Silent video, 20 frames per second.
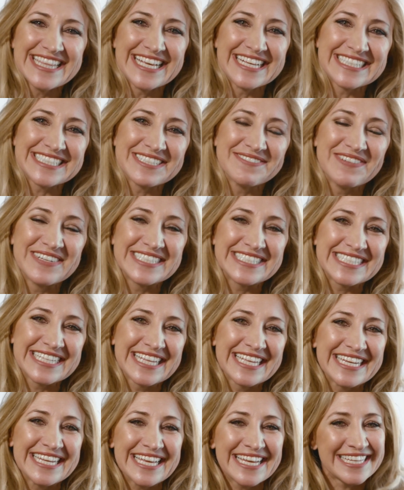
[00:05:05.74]
Thanks so much to
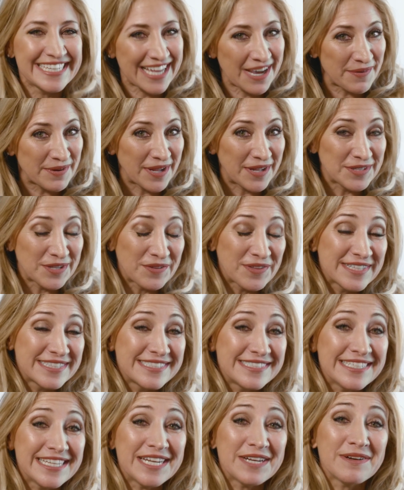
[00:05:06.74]
Lydia. Now we all know the
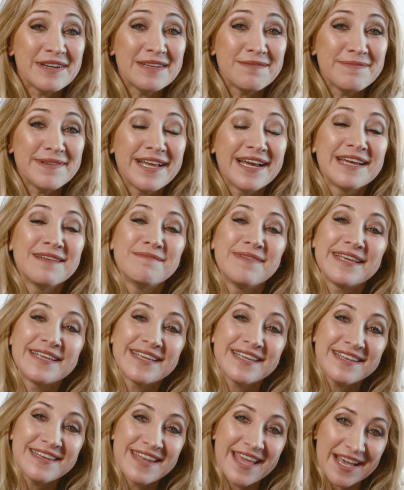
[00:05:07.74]
secret behind
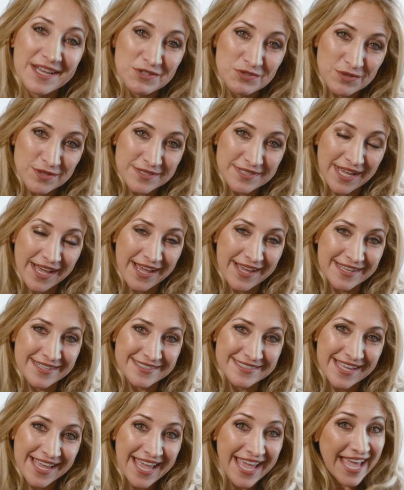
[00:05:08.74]
making natural dyes.
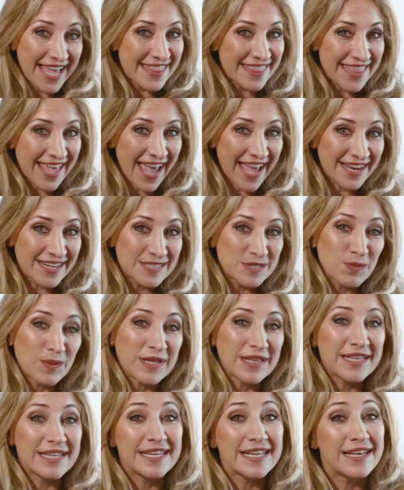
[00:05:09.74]
And that is what
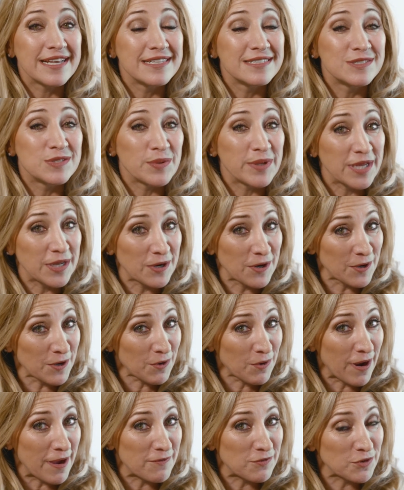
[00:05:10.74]
Lydia is doing in her
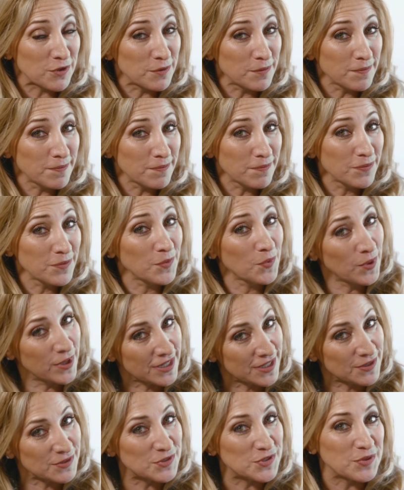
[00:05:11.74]
craft room. What are
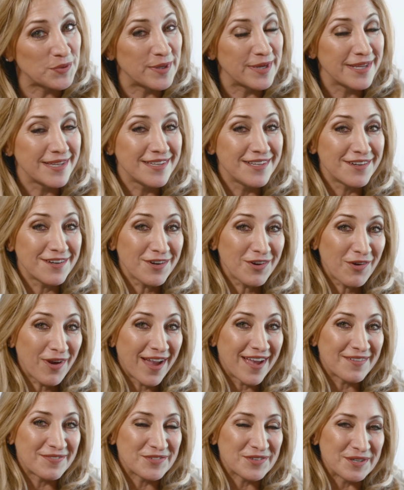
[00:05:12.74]
you doing in your
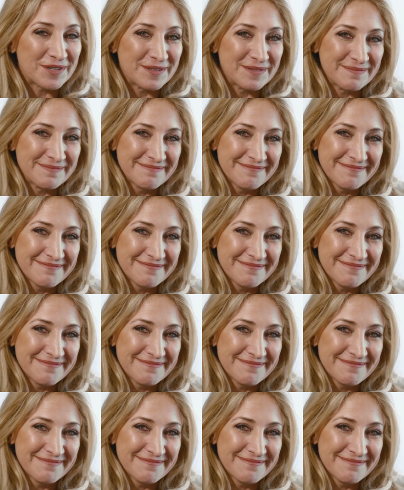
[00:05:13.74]
craft room?